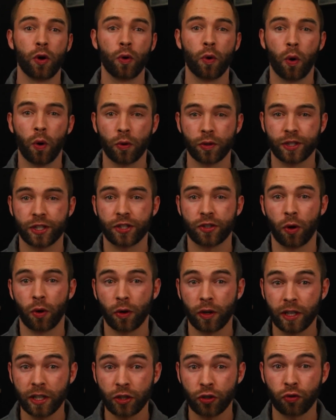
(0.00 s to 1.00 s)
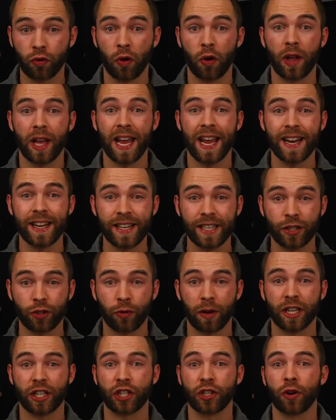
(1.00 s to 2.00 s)
who holds sole control and
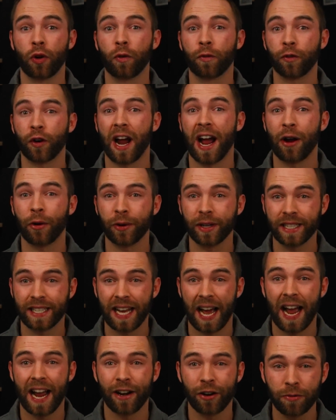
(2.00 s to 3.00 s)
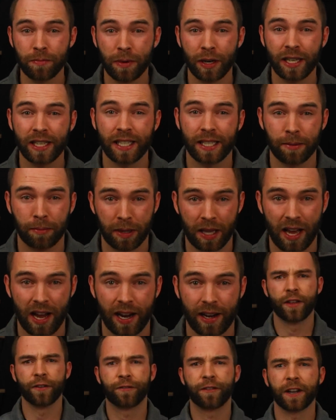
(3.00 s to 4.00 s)
discretion over our entire money
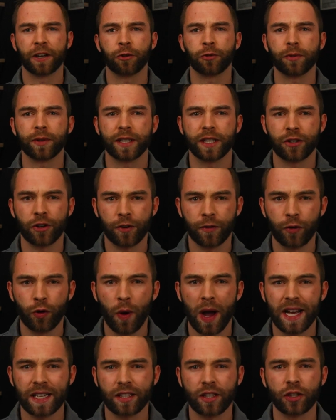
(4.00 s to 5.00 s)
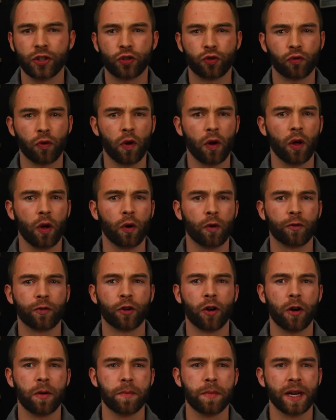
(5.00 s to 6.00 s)
supply. The Federal Reserve, who has control
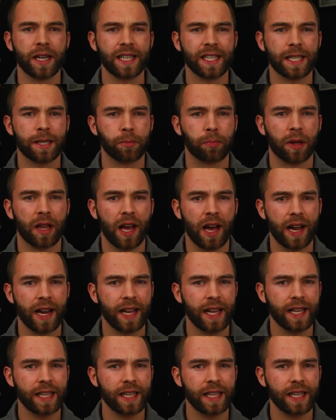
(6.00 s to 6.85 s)
over our money supply,